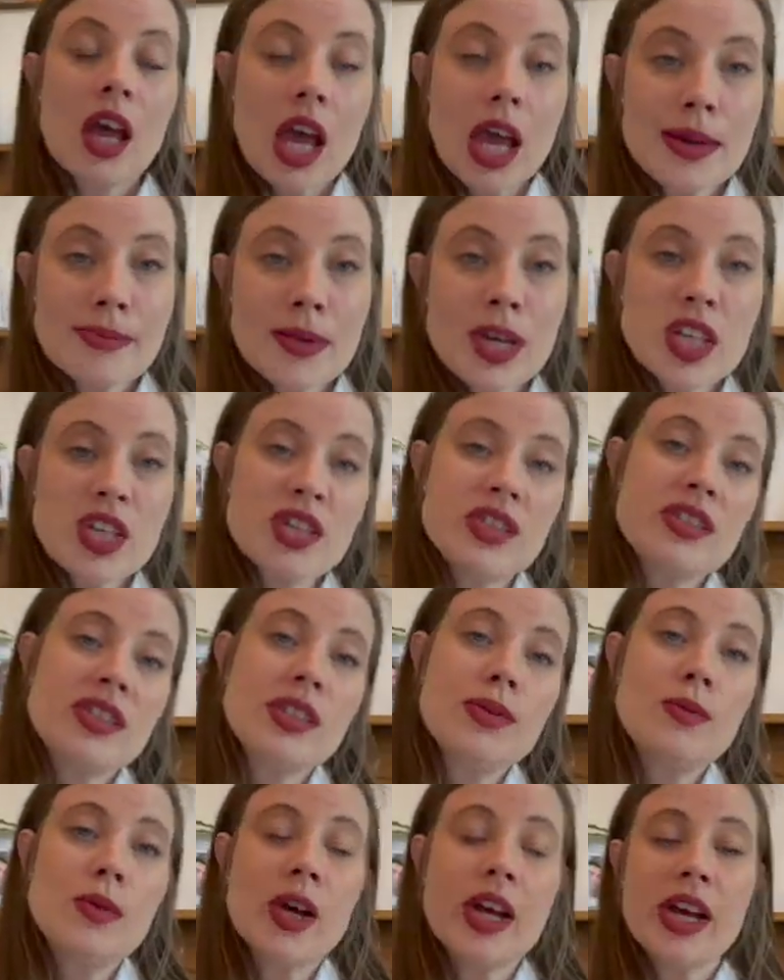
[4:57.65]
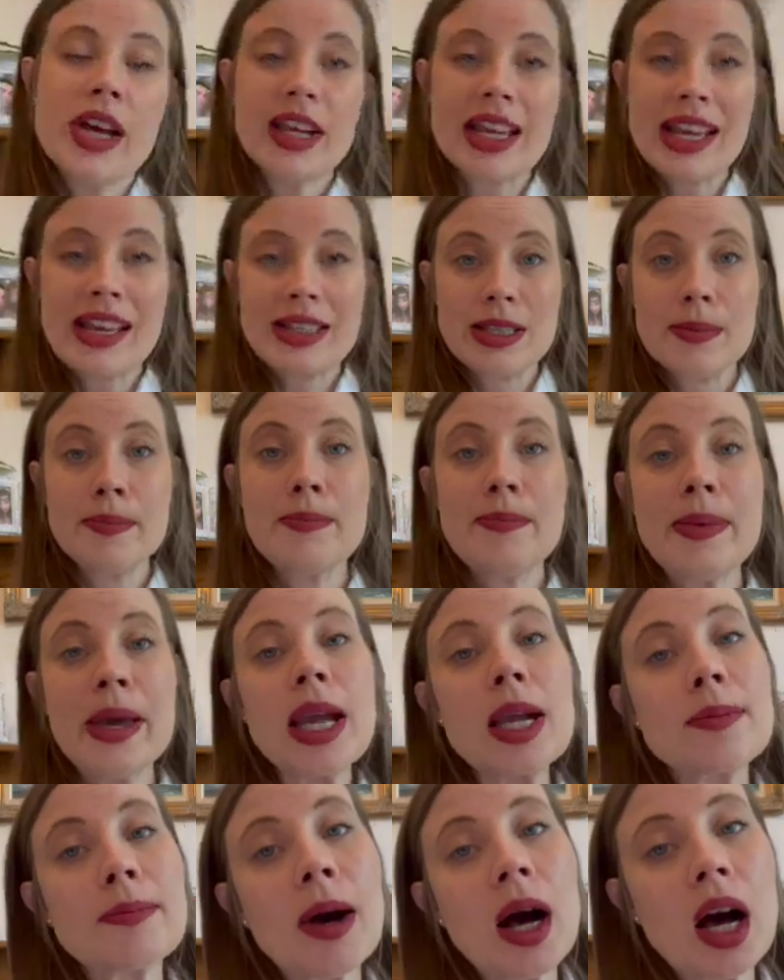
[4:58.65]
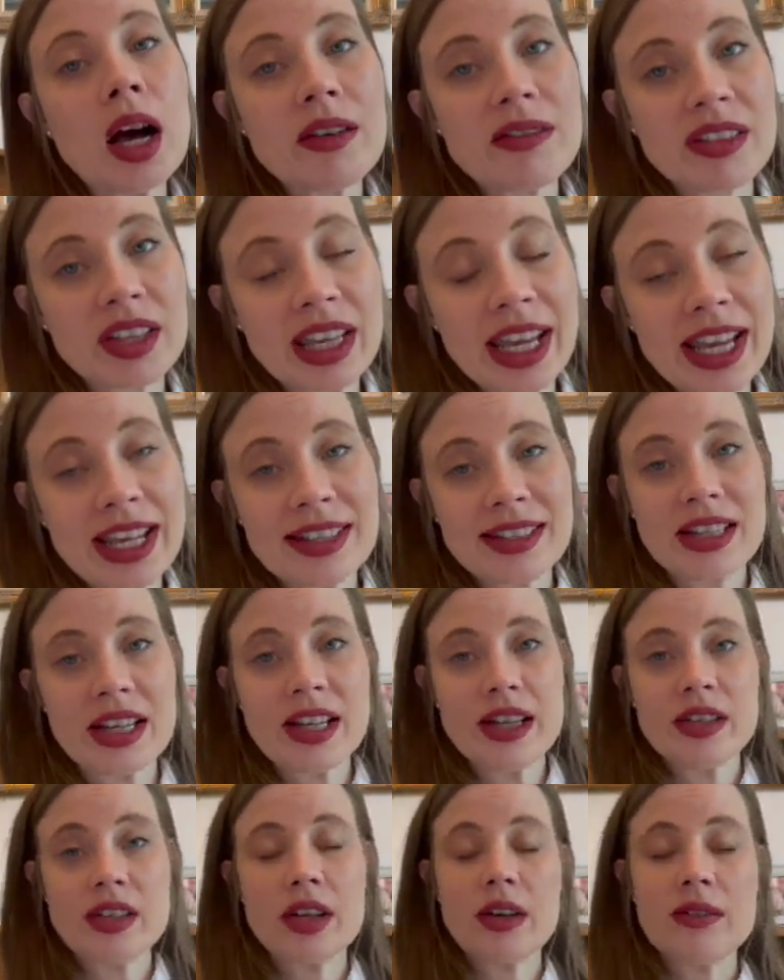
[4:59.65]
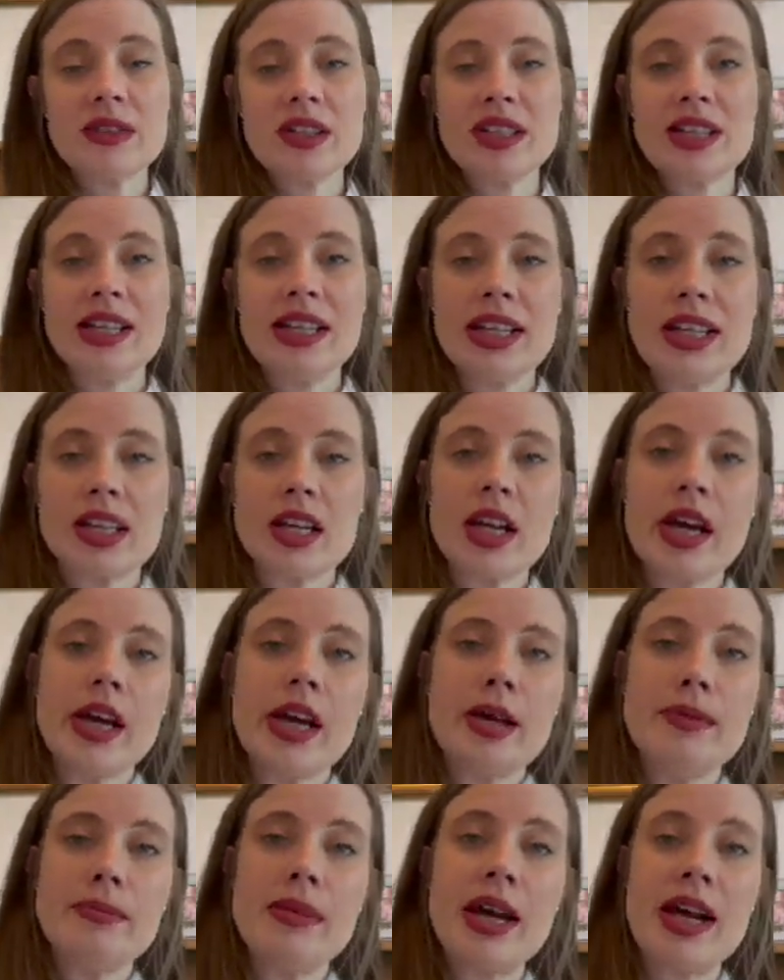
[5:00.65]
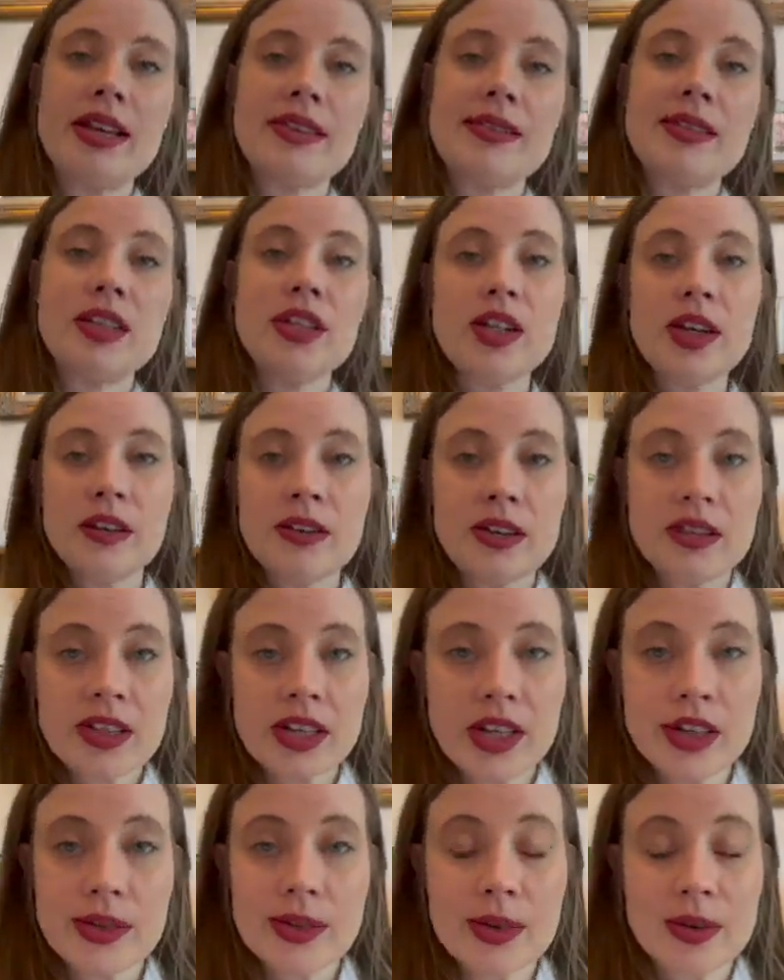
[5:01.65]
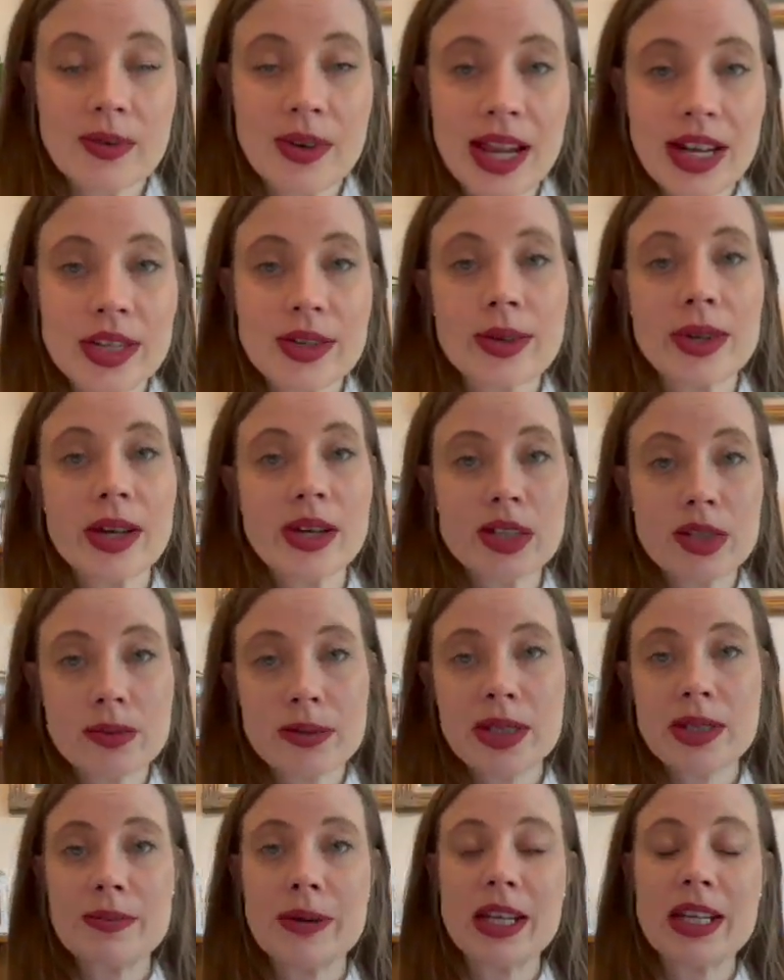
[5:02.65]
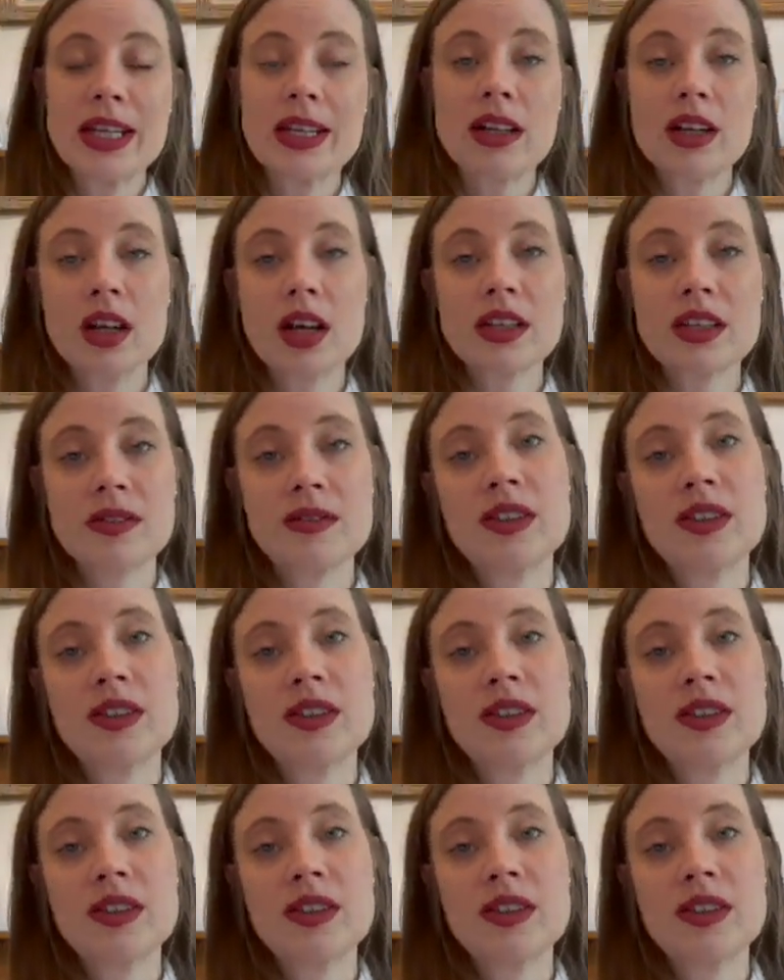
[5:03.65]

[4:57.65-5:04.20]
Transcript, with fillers: Emergency work is a big part of the caseload. Obviously, um, as the neurosurgical reg, you're going to be spending a lot of